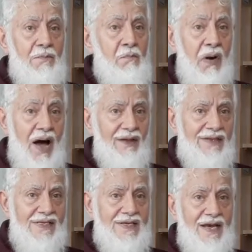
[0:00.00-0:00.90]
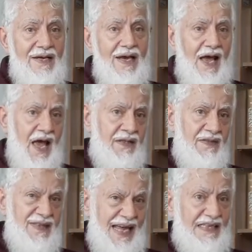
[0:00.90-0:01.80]
bonds
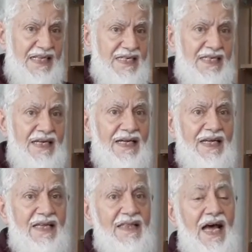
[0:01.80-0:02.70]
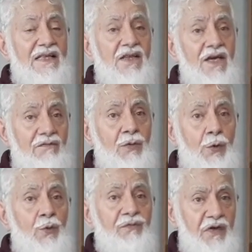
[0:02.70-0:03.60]
and debts that give
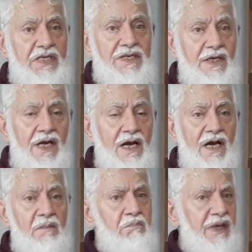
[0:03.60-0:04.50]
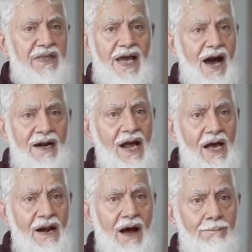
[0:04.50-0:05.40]
you fixed income but they are
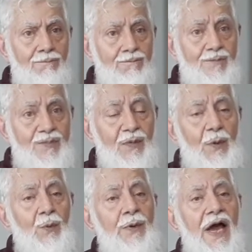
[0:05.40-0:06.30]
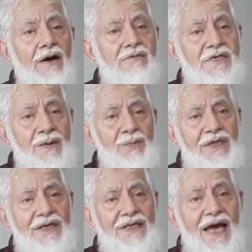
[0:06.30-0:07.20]
haram, we have
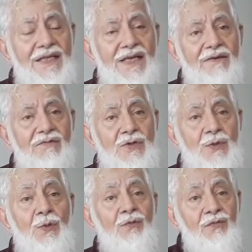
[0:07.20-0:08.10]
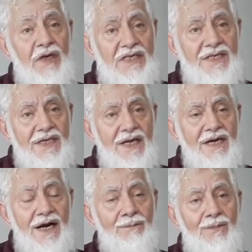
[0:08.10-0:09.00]
something that gives you fixed
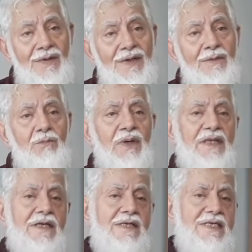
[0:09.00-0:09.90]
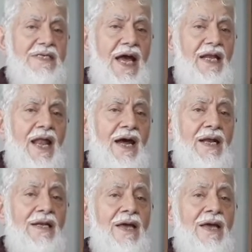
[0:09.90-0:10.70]
income but it is halal,